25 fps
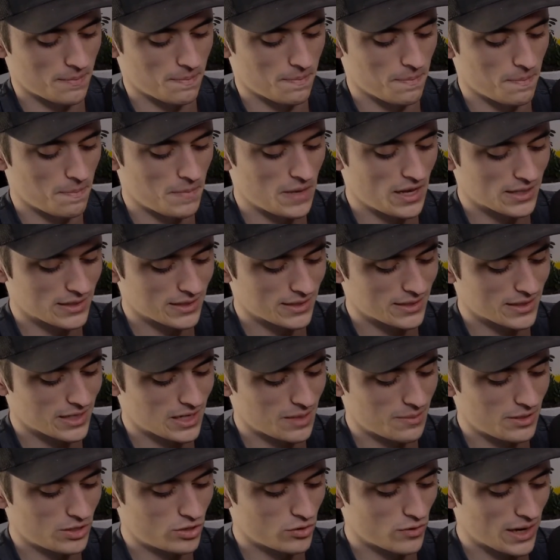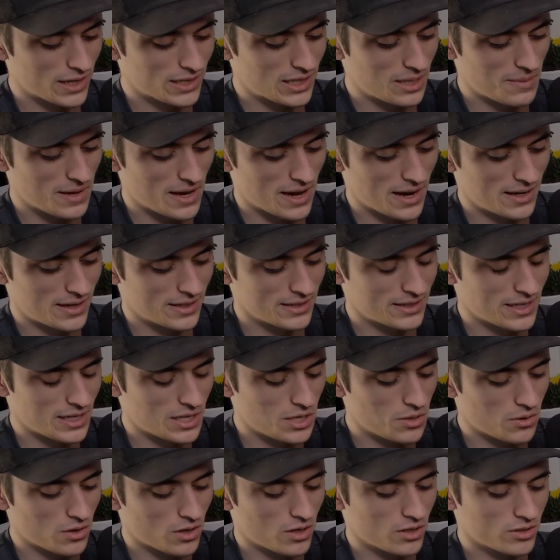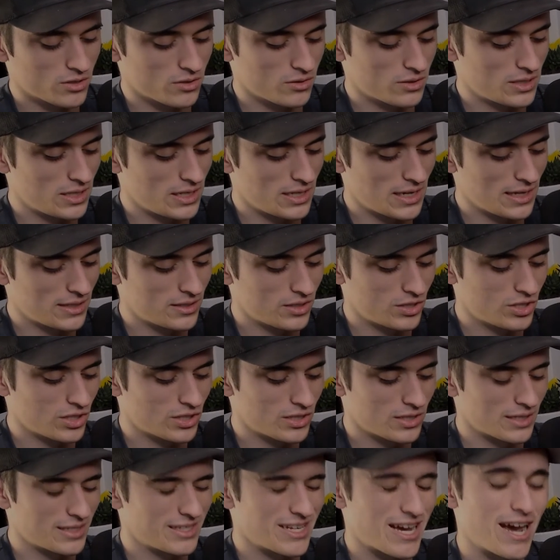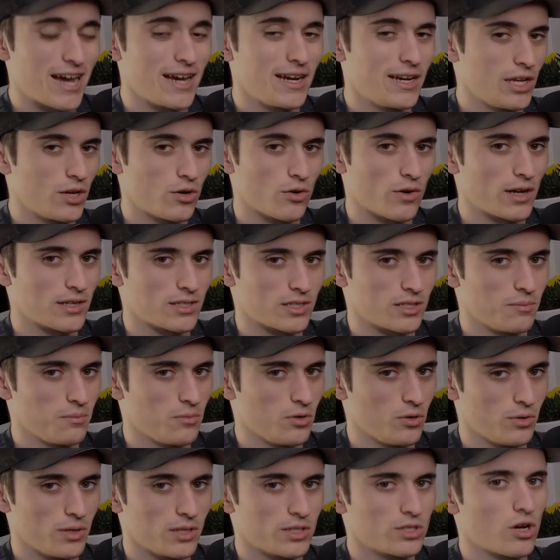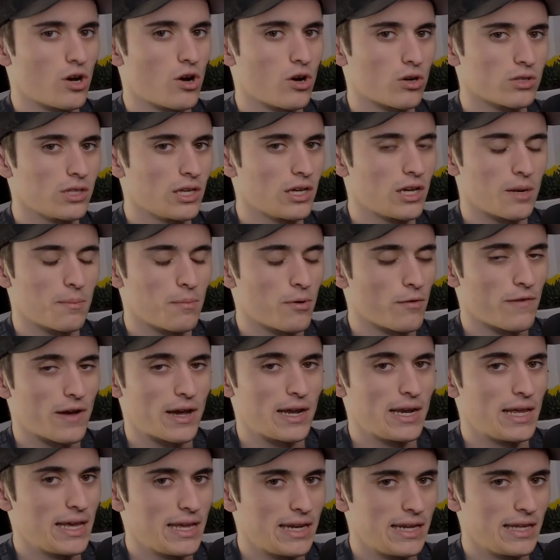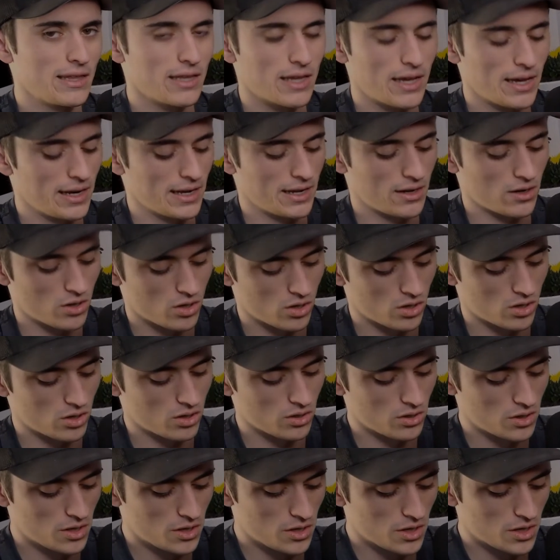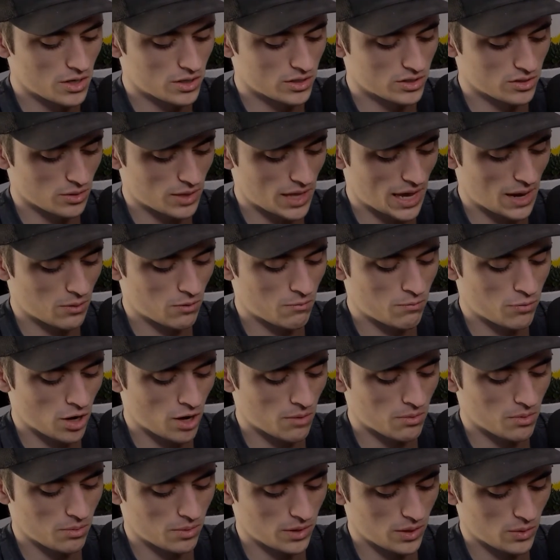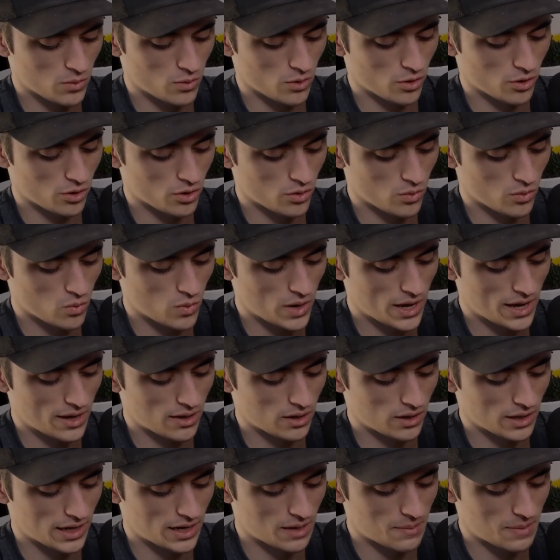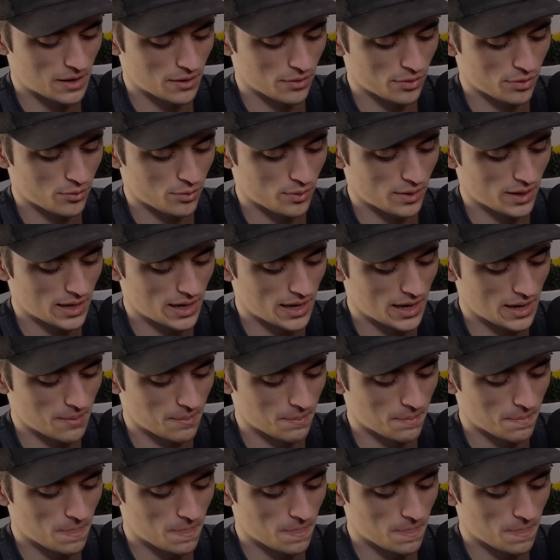Because it's going to be directly behind us. And you can also see it's just a tiny crescent moon. It's hardly going to provide any light at all. So that would probably work well at about 3 a.m.